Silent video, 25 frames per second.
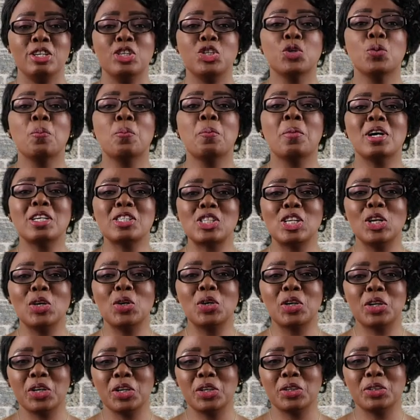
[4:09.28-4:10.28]
you must
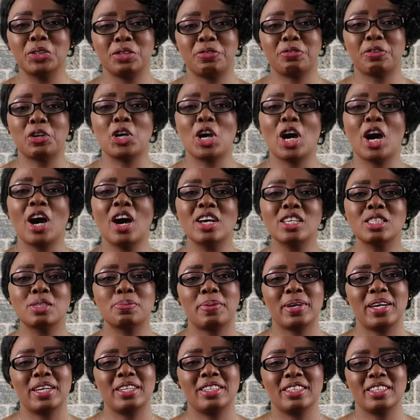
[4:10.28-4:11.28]
look good for your
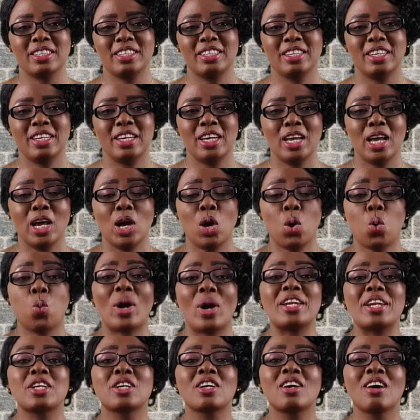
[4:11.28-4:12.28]
husband.
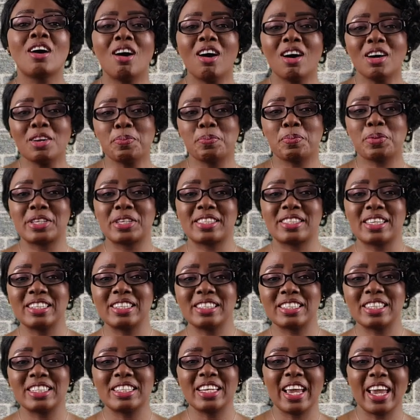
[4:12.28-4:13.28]
When God
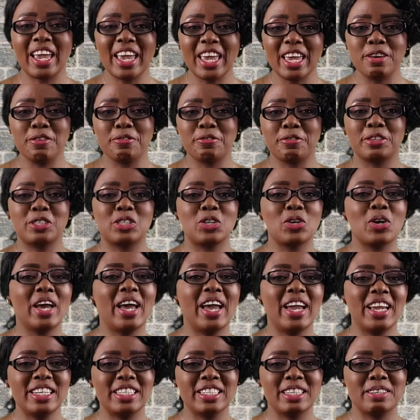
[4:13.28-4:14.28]
presented Eve to
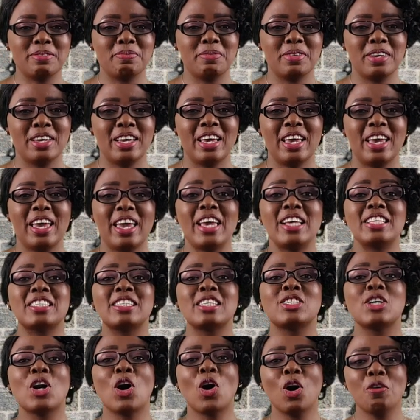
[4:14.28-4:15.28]
Adam, it
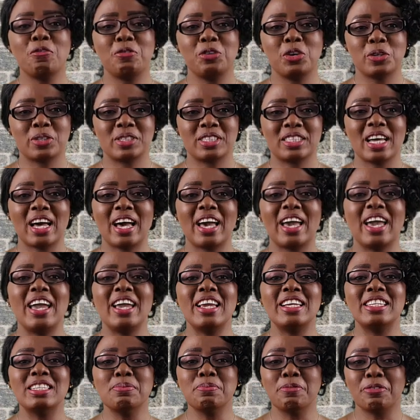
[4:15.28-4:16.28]
is obvious that
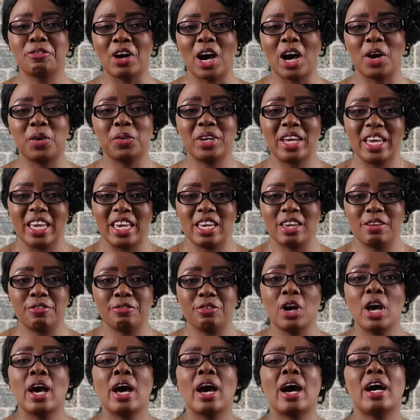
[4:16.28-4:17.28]
Adam found
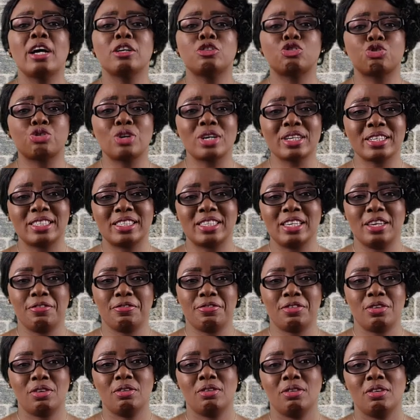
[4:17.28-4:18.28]
Eve
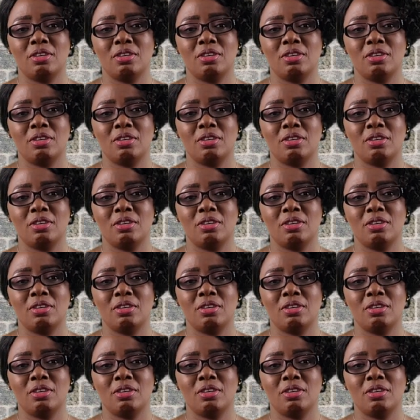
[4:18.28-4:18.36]
attractive.